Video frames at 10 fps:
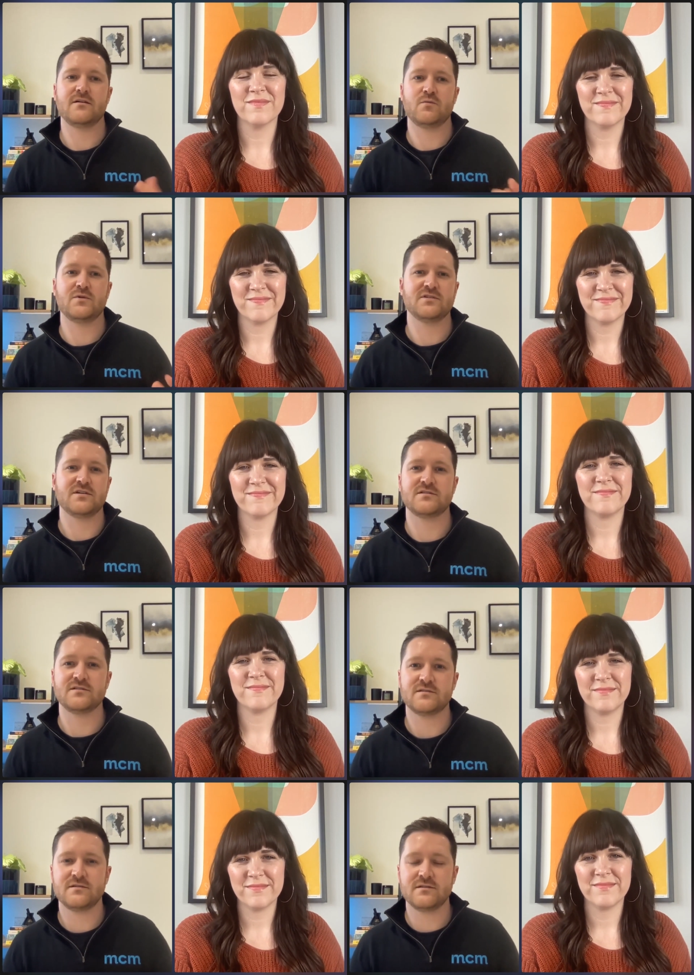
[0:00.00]
Speaker 1: oh, I wish I'd have
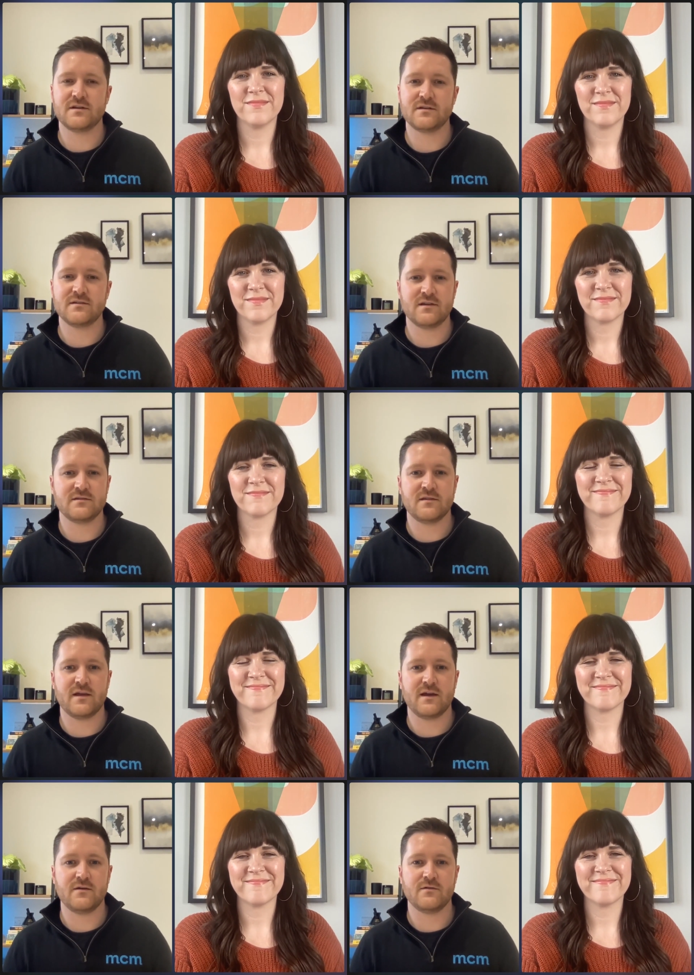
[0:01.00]
just you know tested
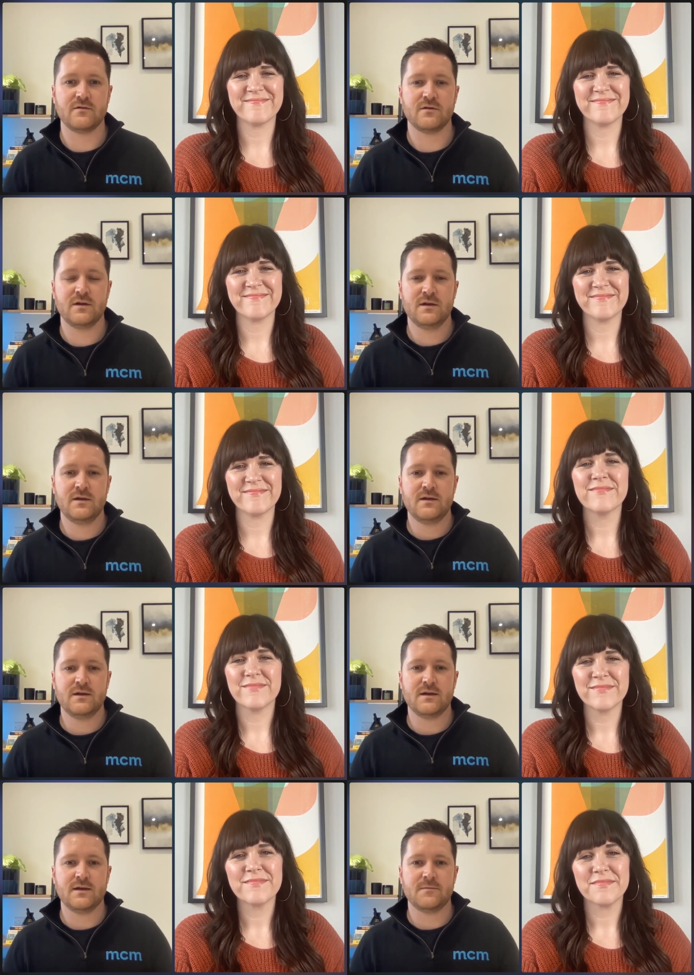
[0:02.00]
that out or
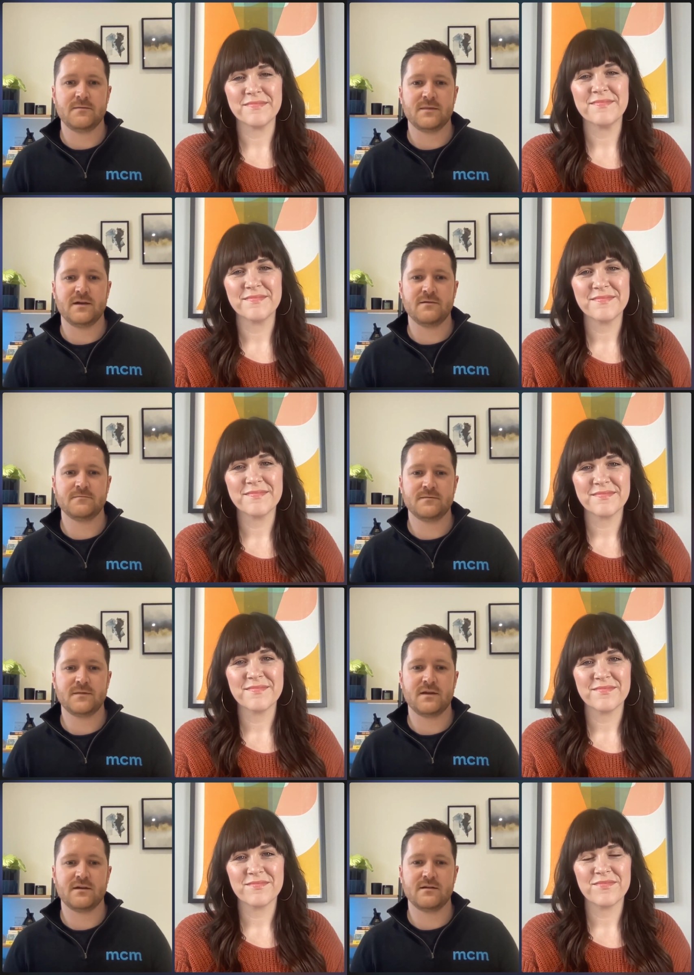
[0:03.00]
um, yeah
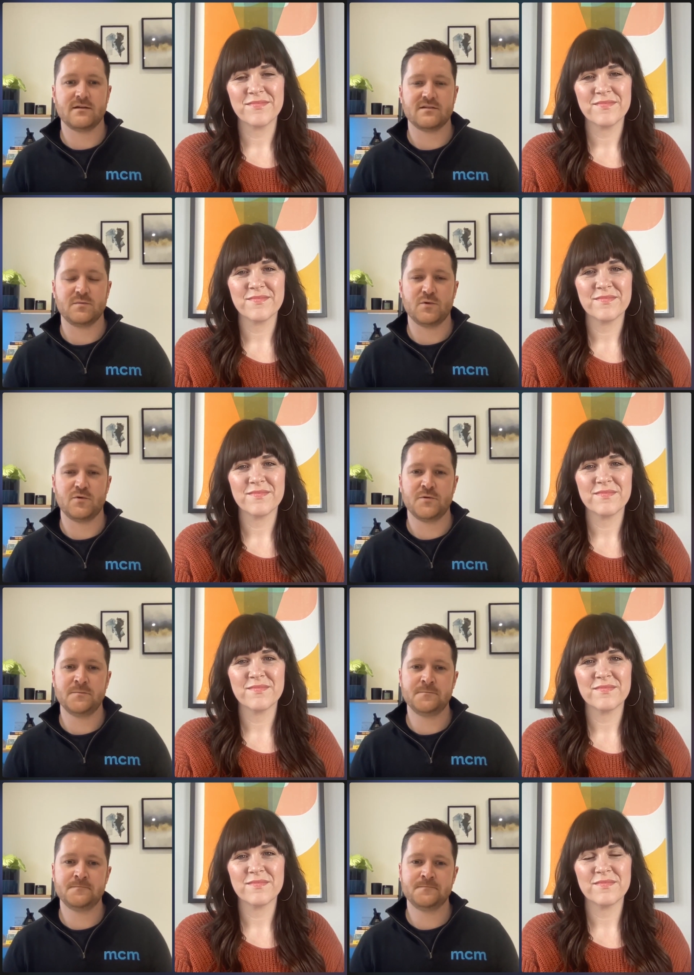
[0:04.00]
yeah explored.
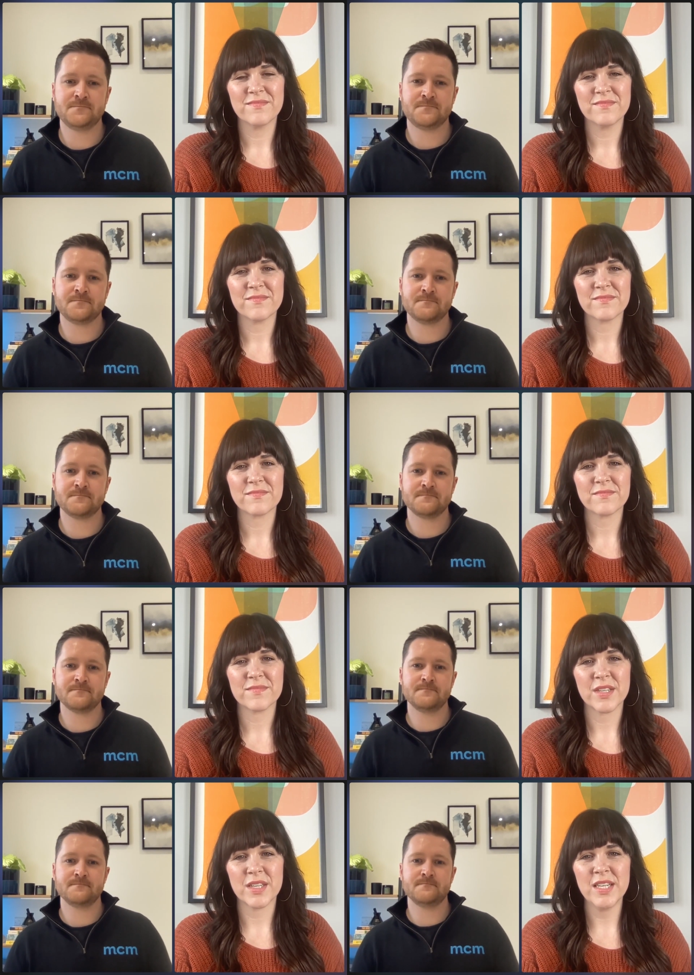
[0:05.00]

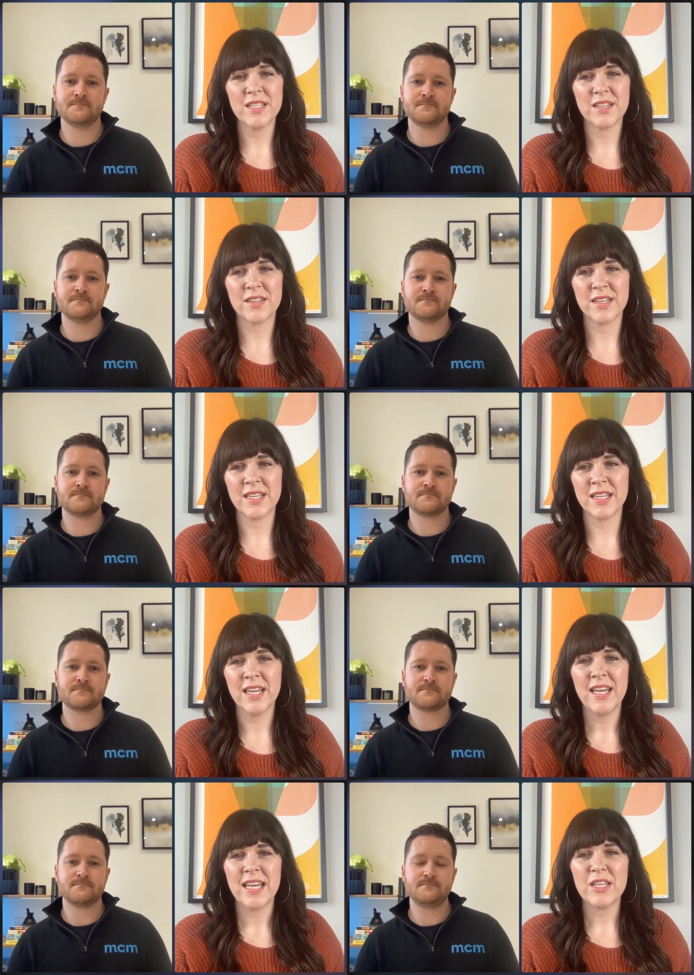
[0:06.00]
Speaker 2: Good, good, good.
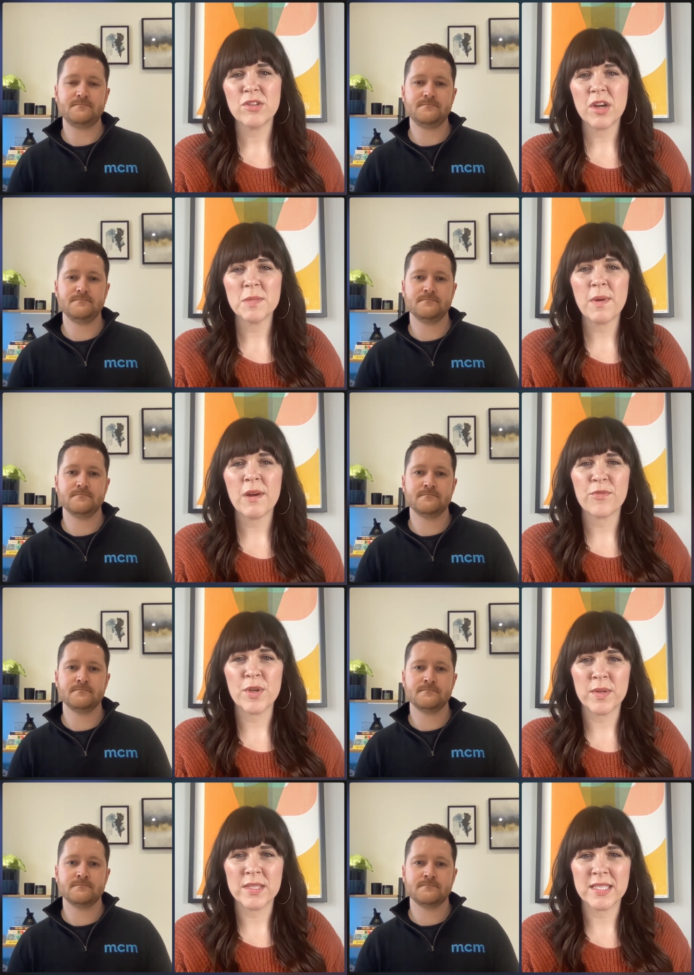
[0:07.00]
You talked about
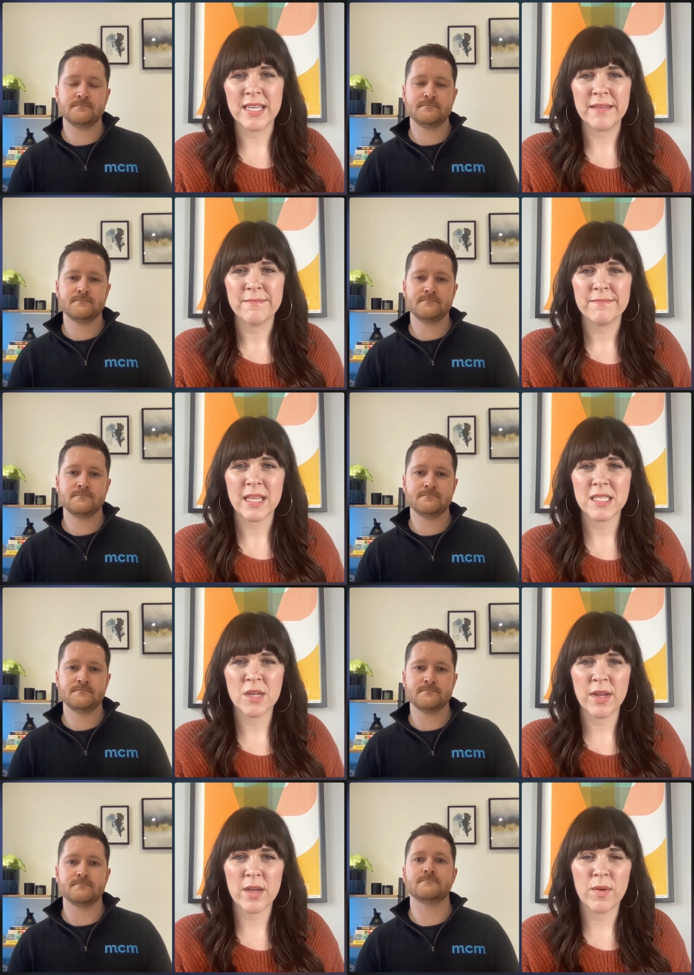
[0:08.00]
frequency. That's a
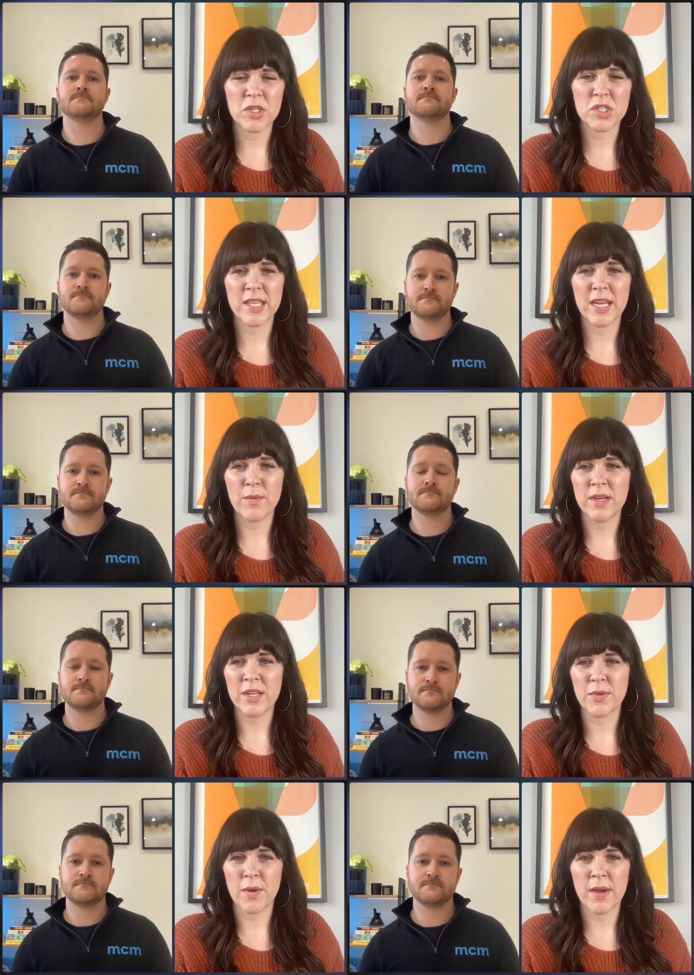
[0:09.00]
great mm-hmm. question that I
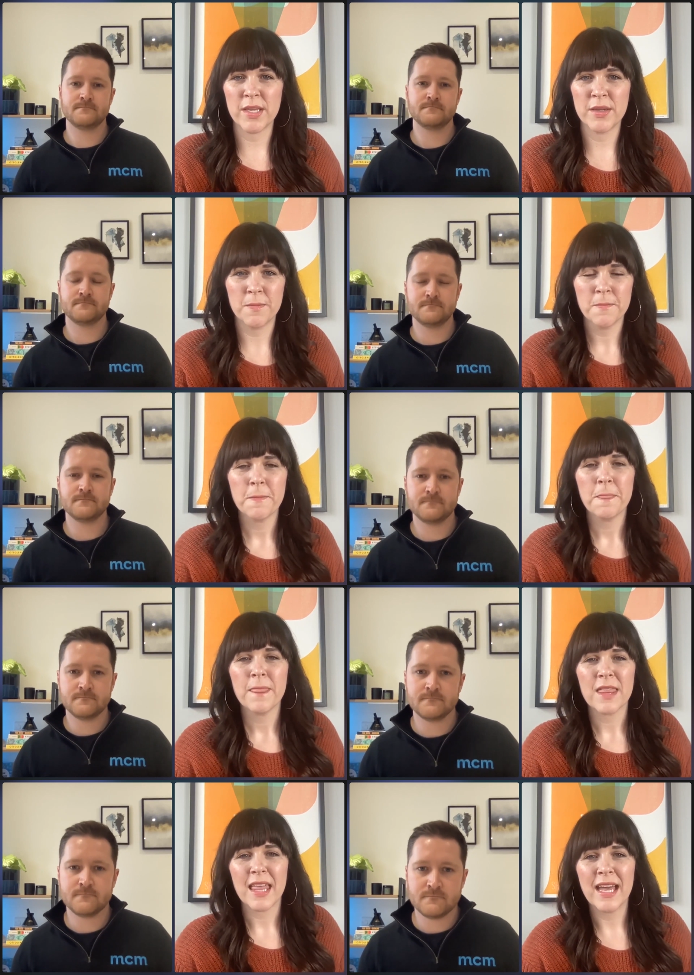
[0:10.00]
wanted to throw at you.
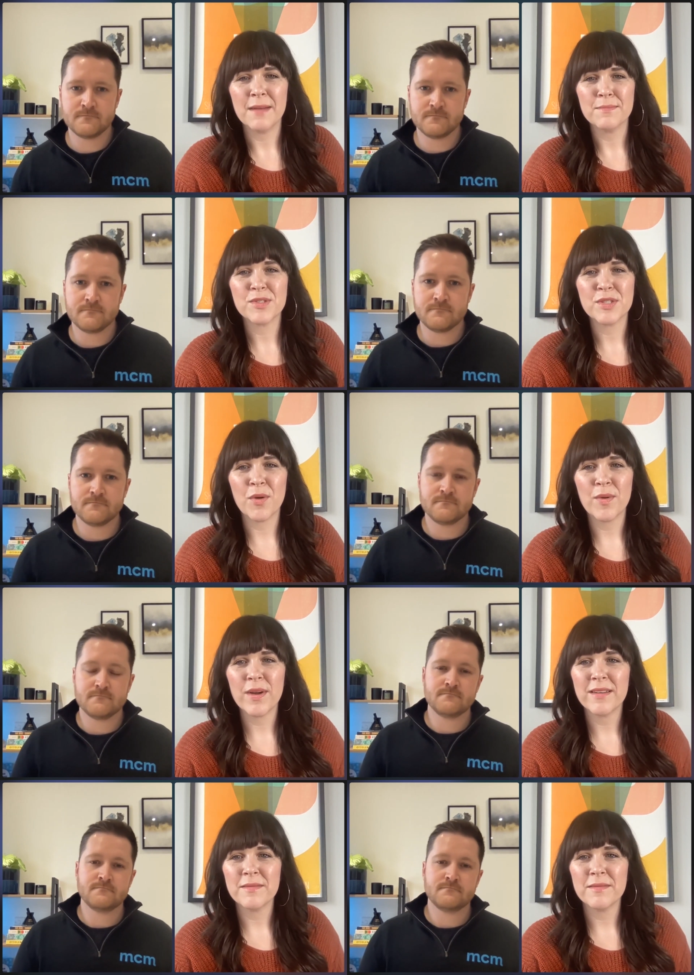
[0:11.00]
Um, so,